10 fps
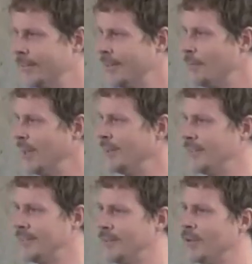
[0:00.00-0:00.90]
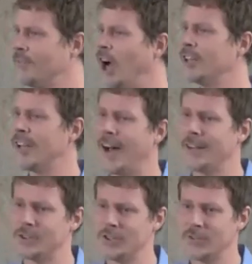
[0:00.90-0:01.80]
that means sort of
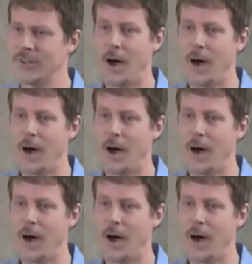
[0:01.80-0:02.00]
unconscious,